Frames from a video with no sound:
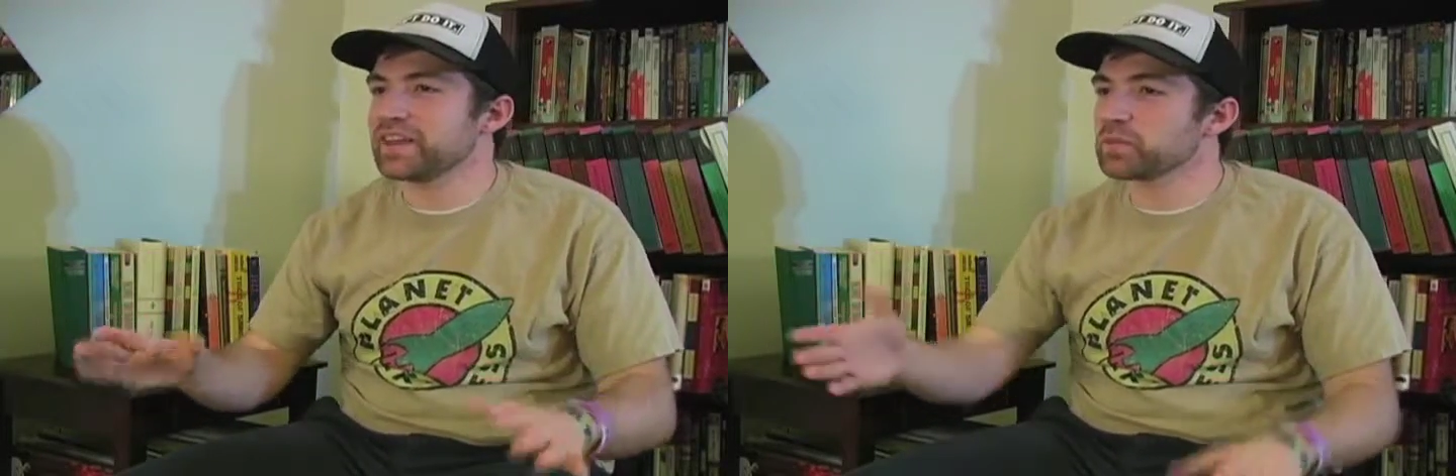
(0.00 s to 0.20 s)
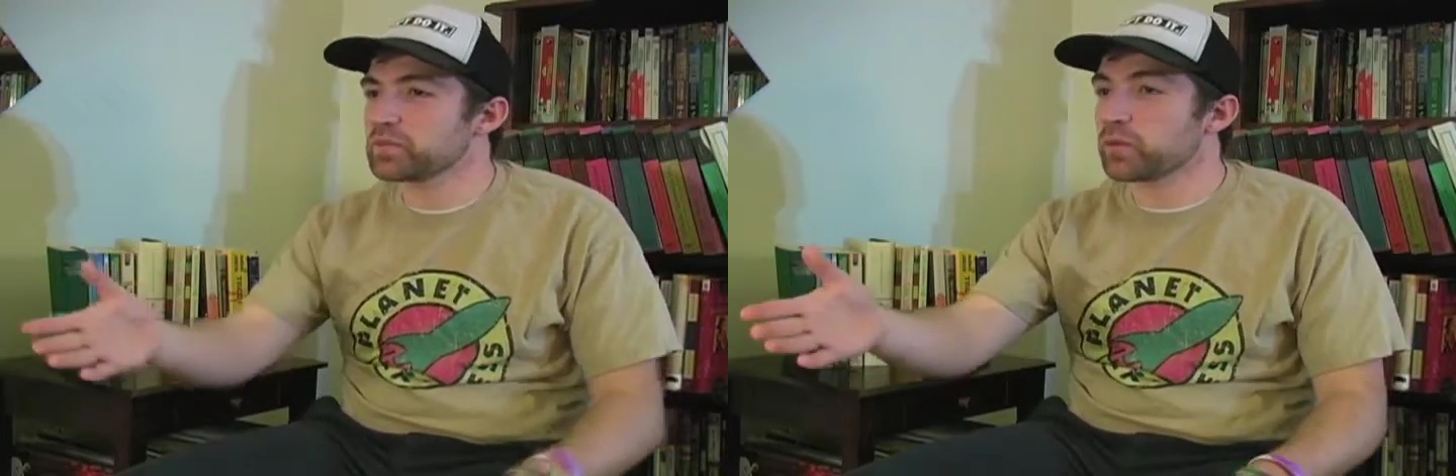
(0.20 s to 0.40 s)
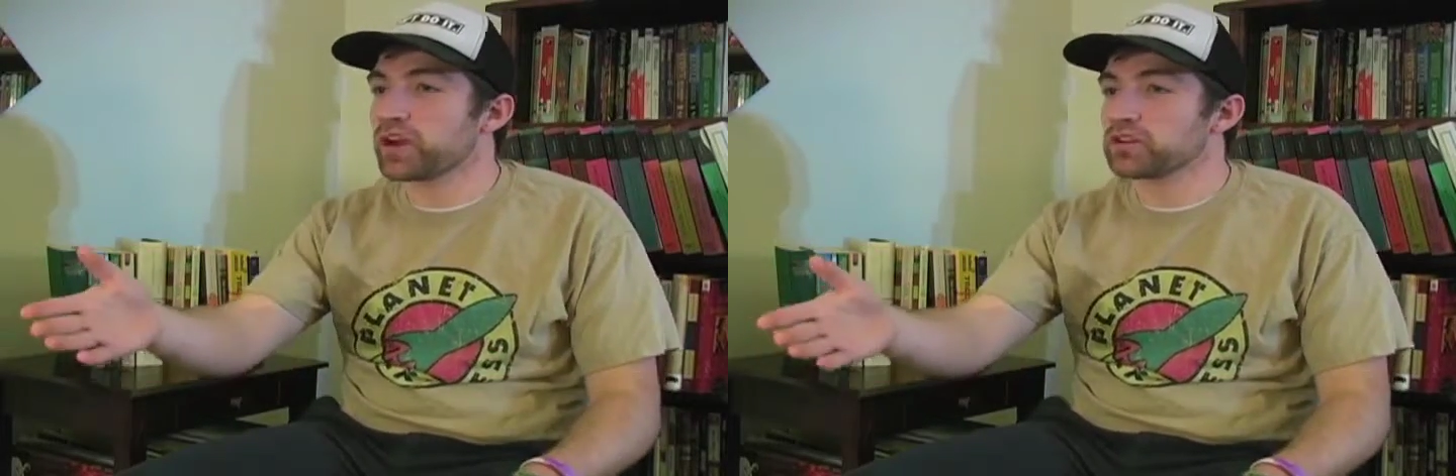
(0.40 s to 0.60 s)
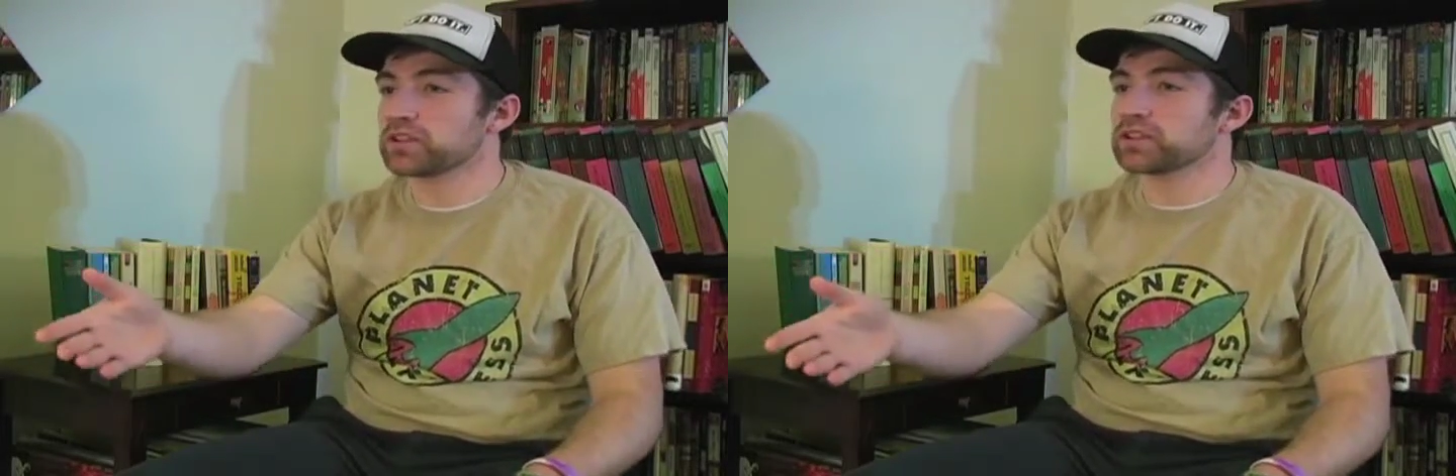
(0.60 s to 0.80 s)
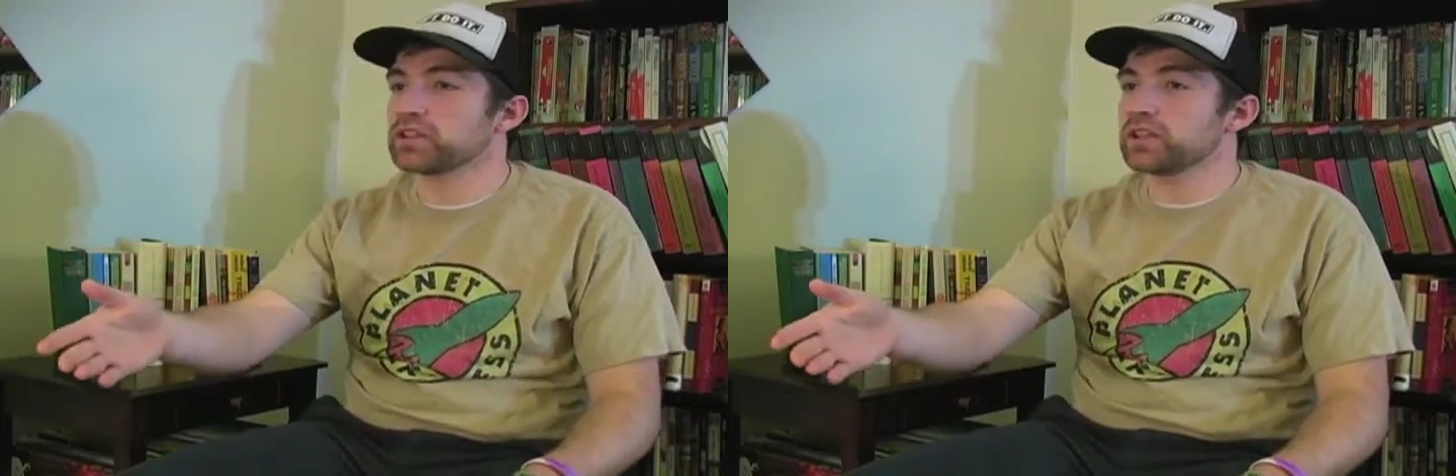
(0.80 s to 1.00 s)
And Miss
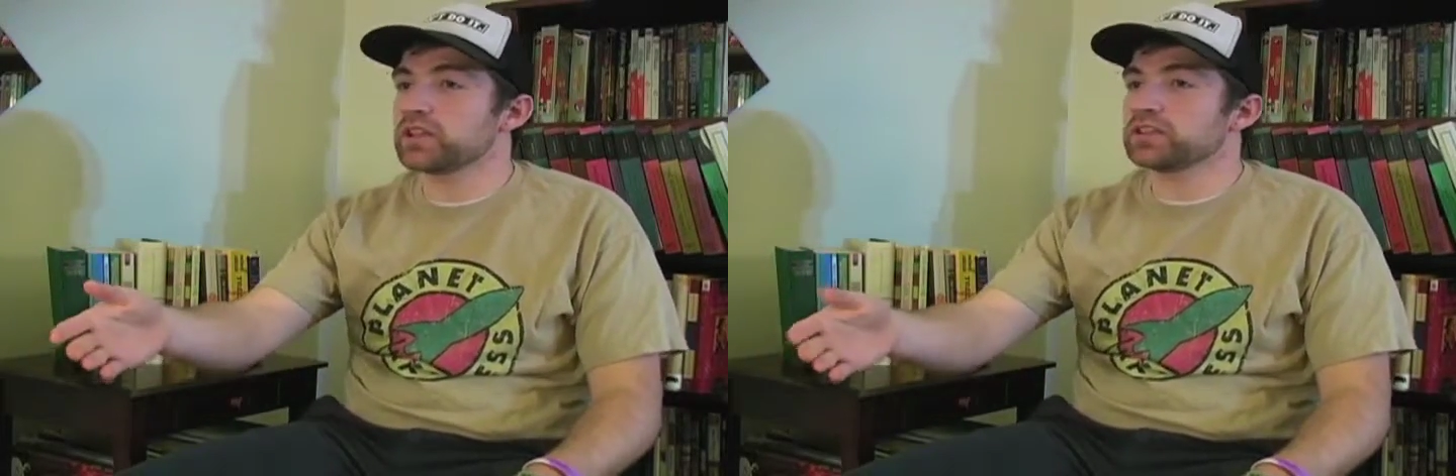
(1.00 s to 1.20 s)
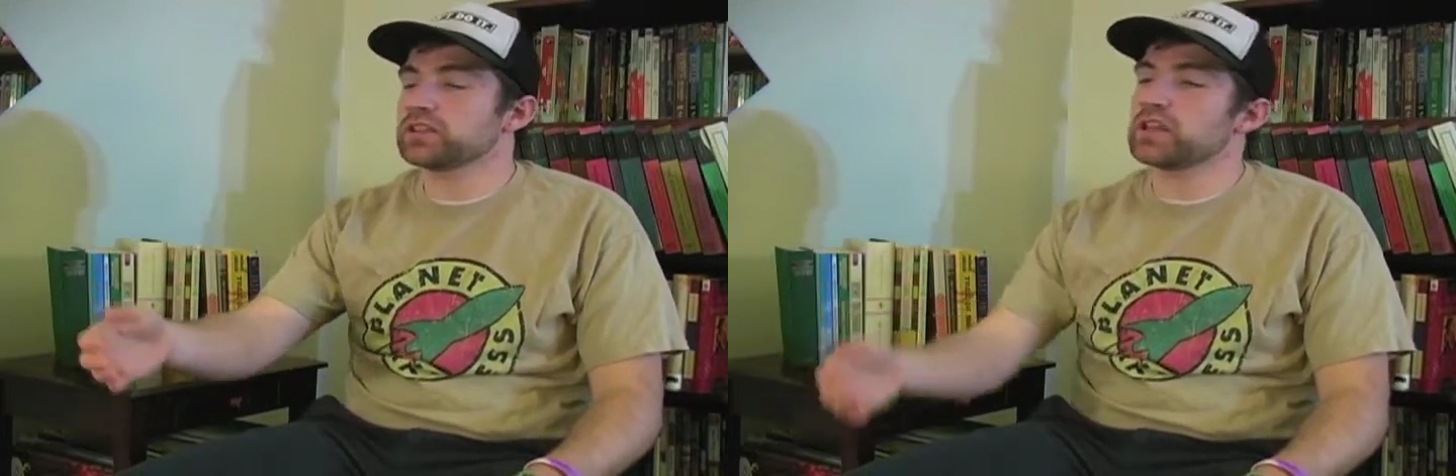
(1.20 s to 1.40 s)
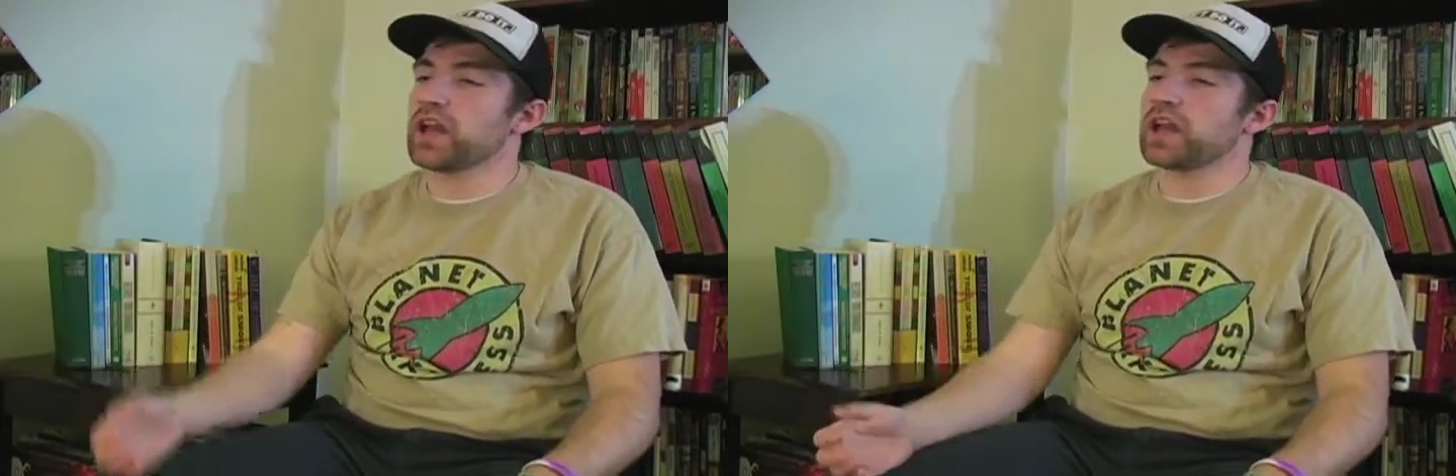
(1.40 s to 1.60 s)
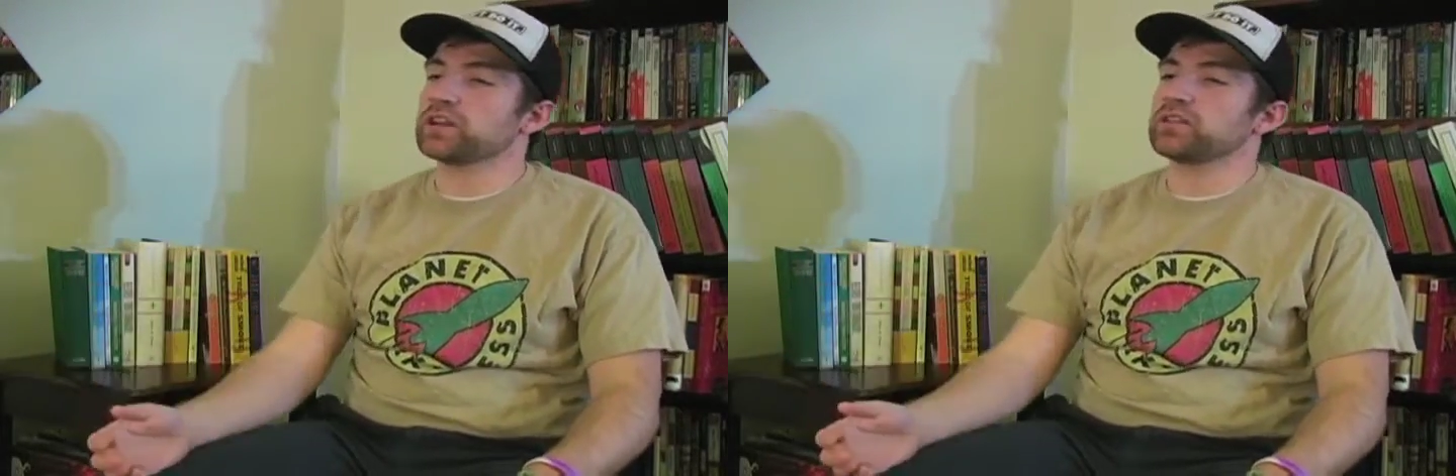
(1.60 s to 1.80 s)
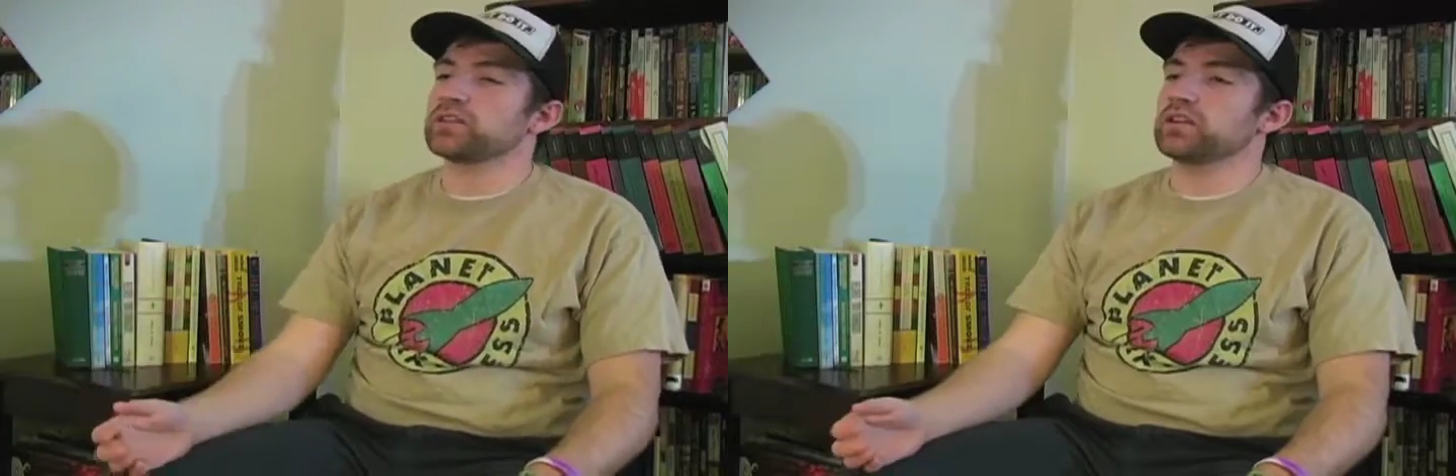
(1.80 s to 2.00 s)
Peregrine, she
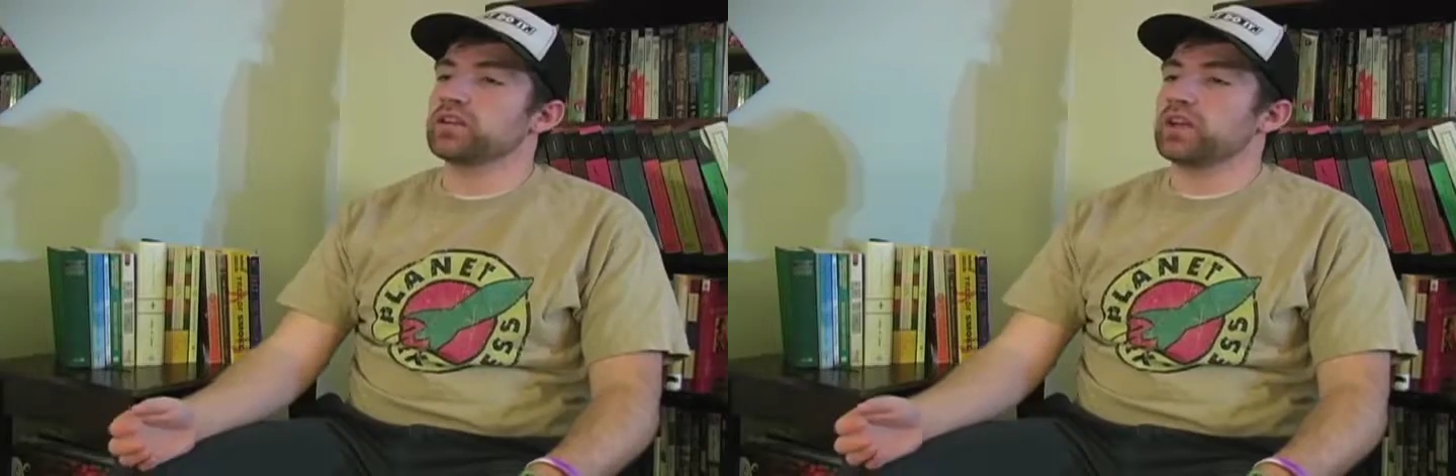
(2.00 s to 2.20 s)
acts